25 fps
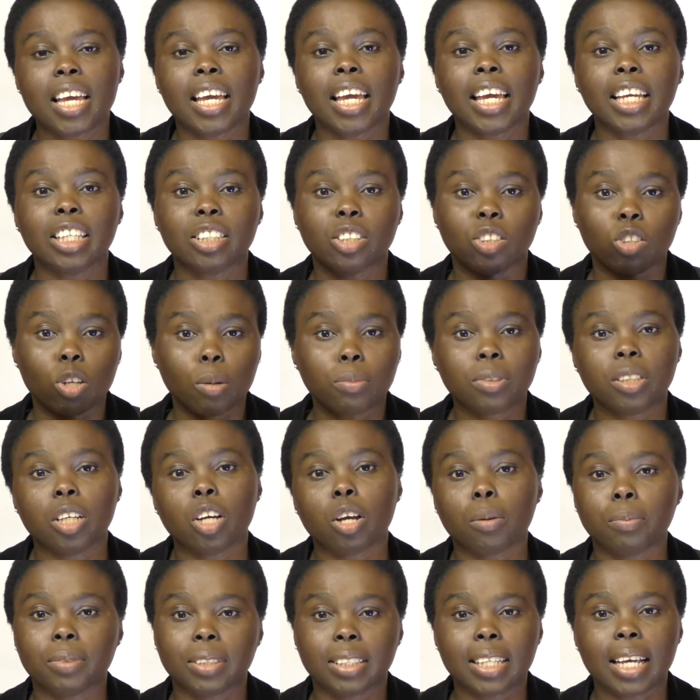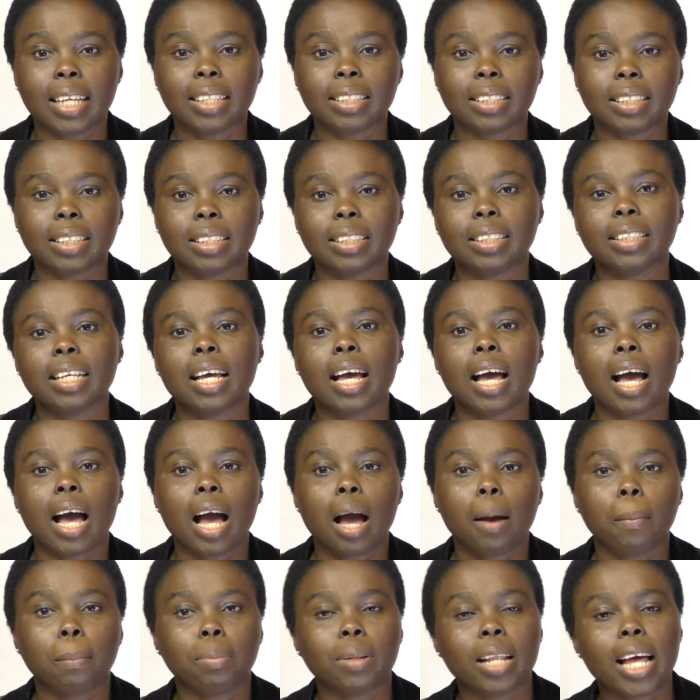in some circumstances,
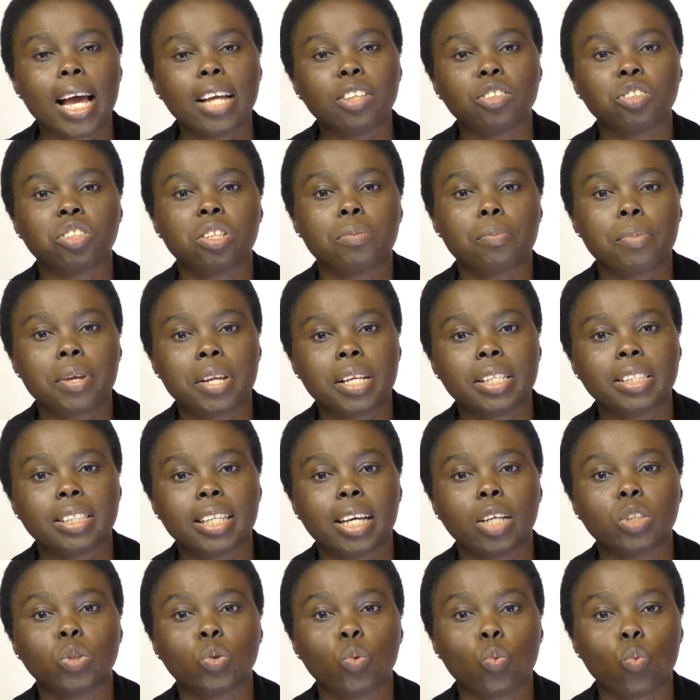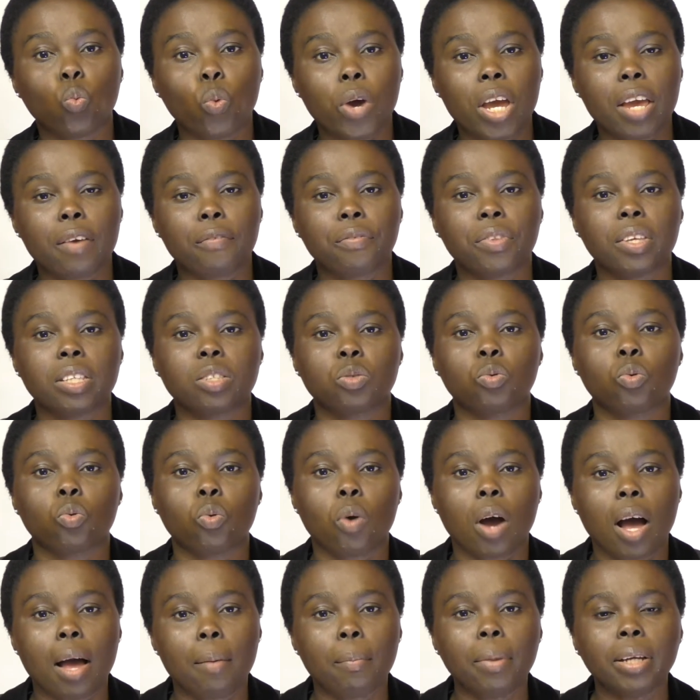apply to the minister to waive this
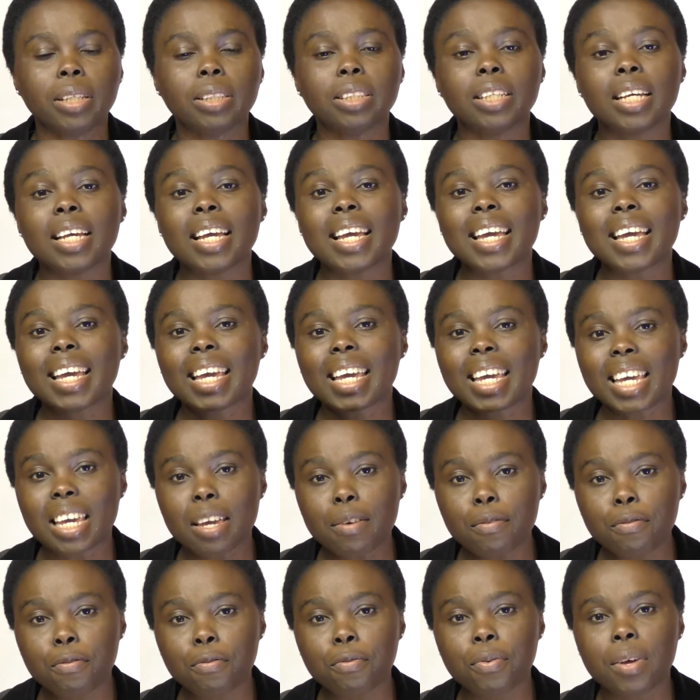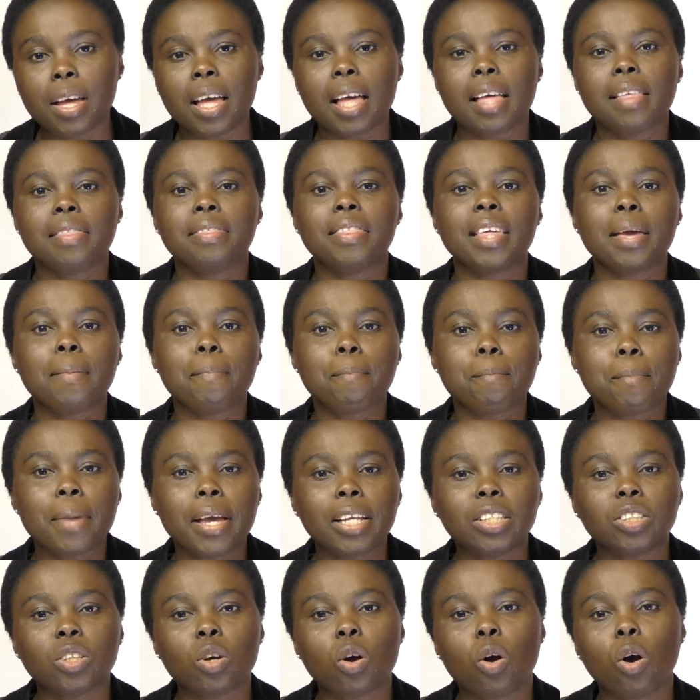requirement if they
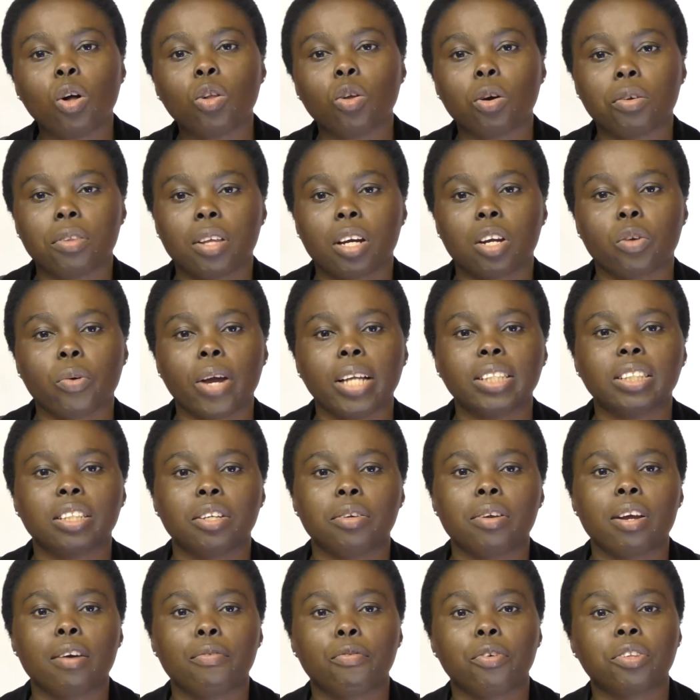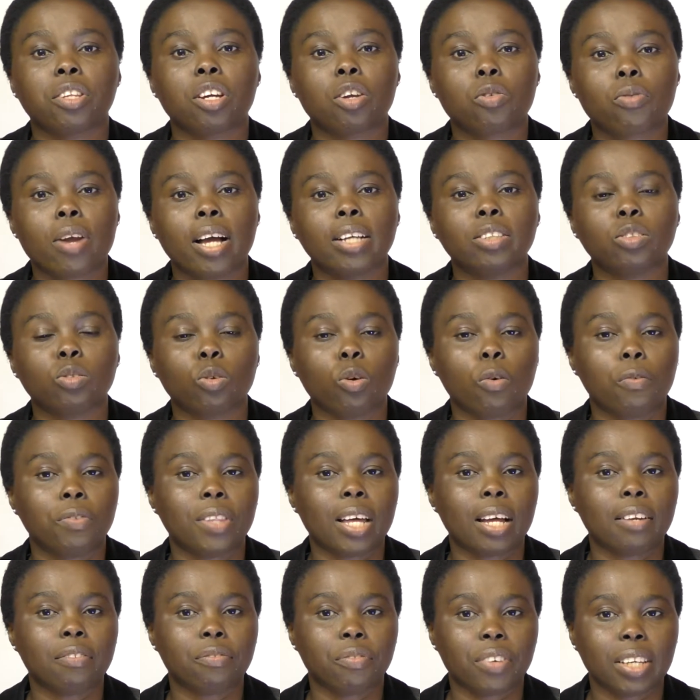meet all other criteria for the grant of
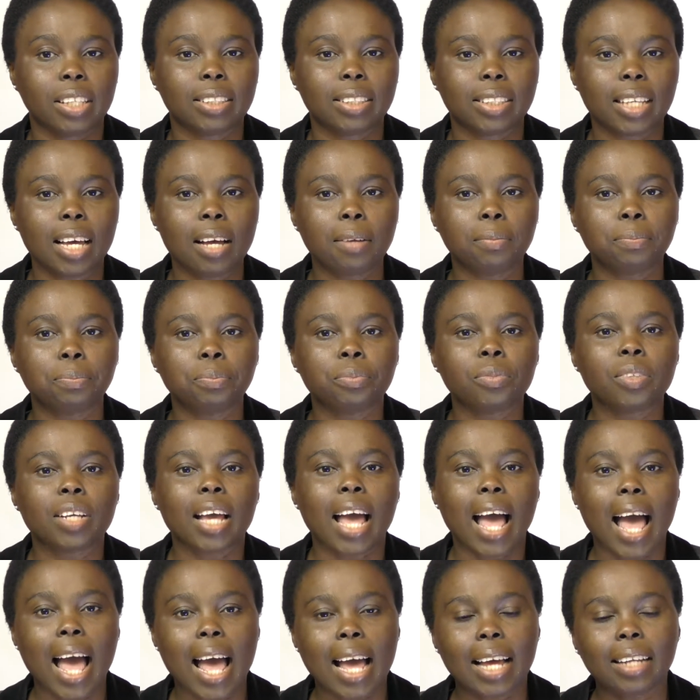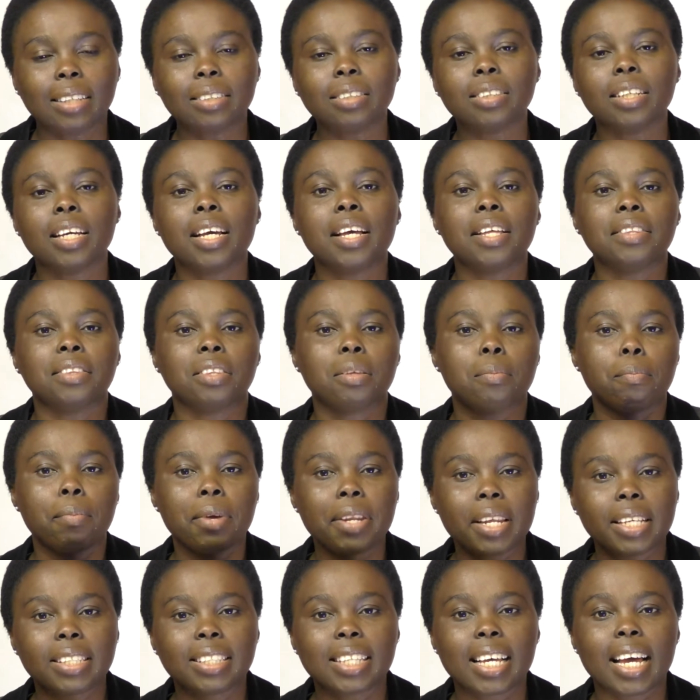that visa and the
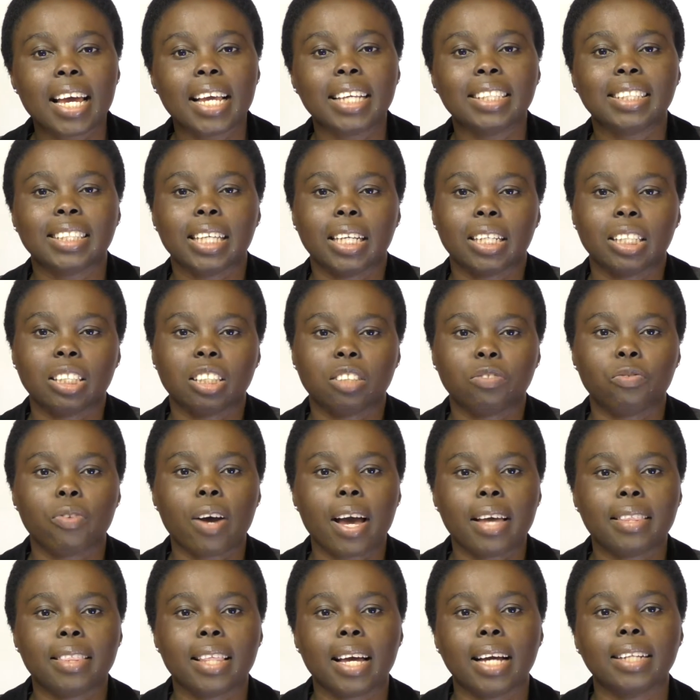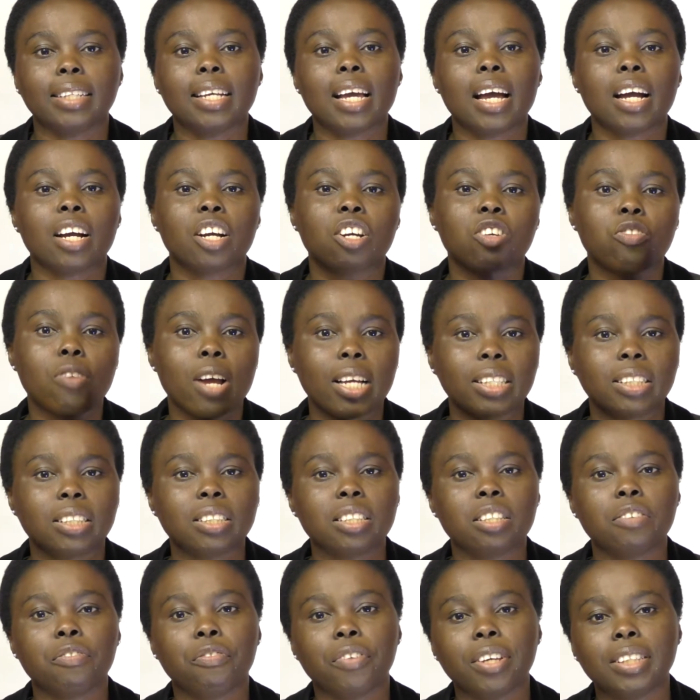minister is satisfied that granting
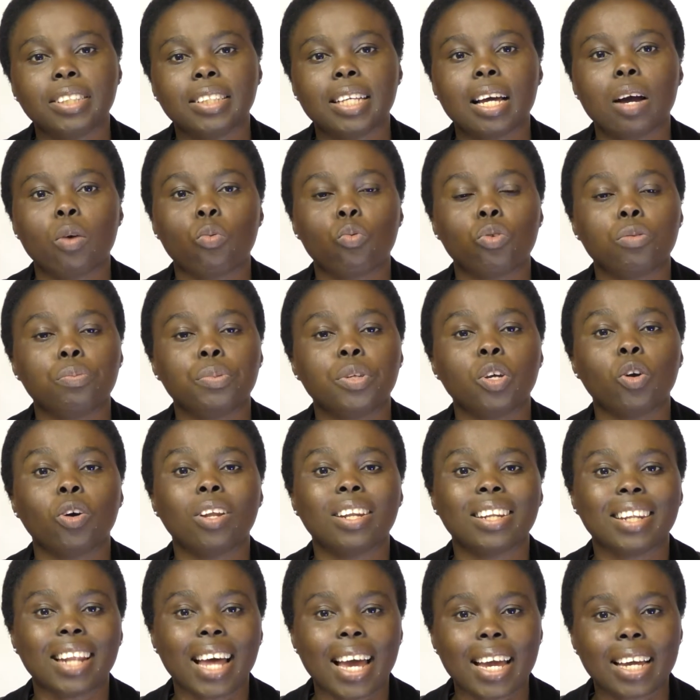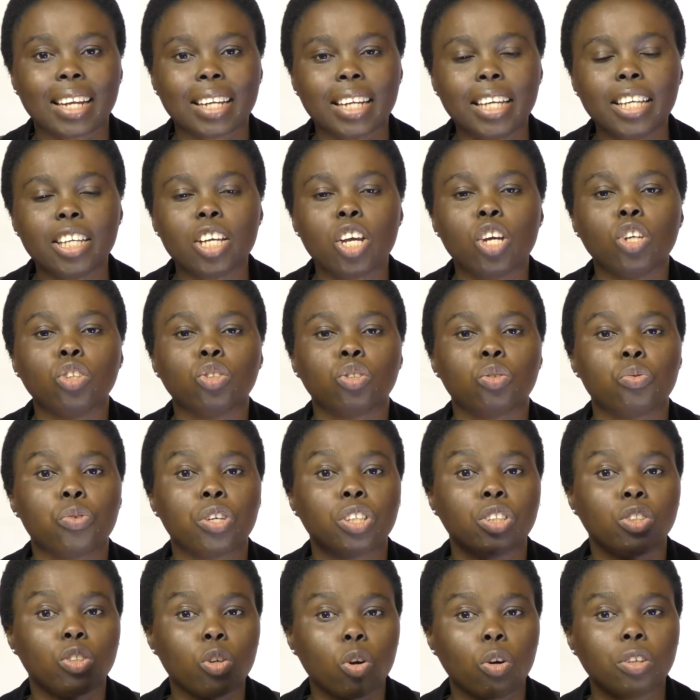the visa would be unlikely to
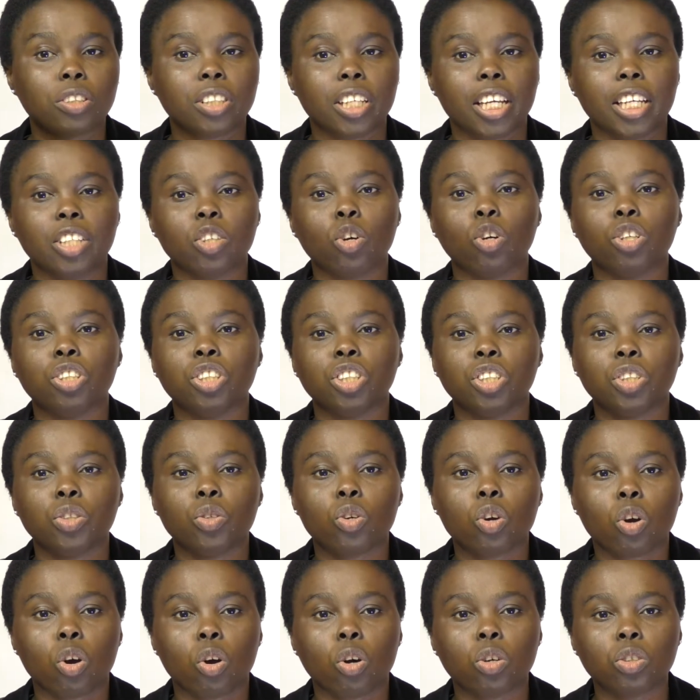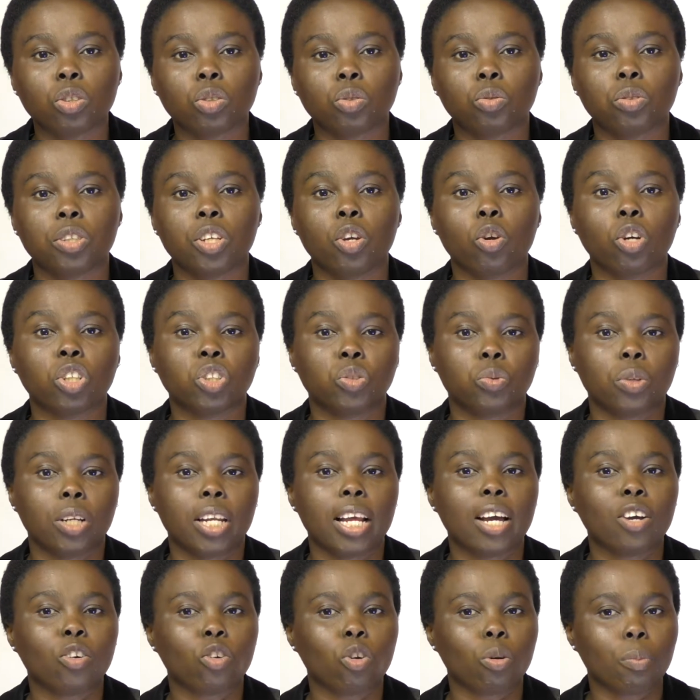result in undue cost to the
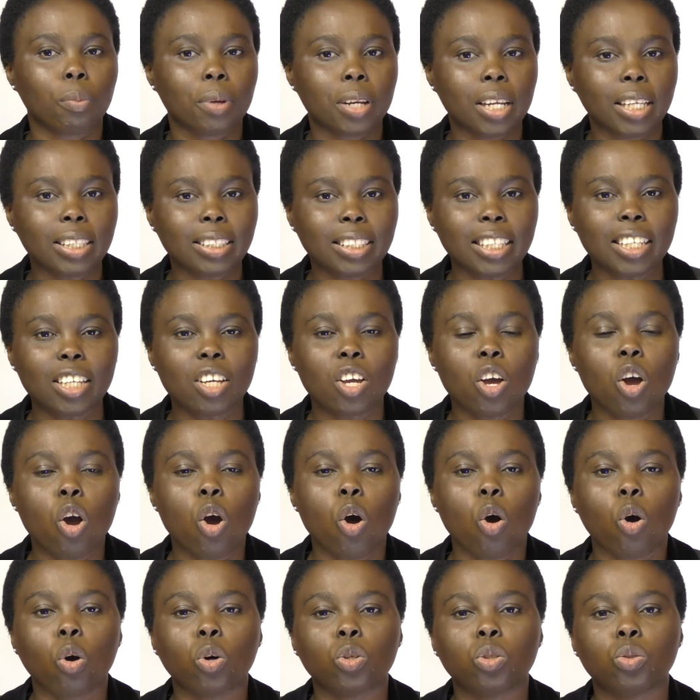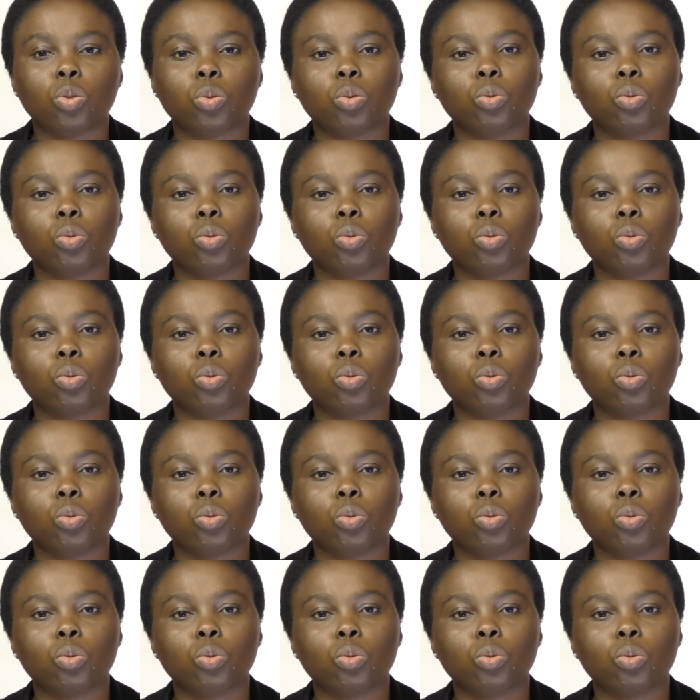Australian community or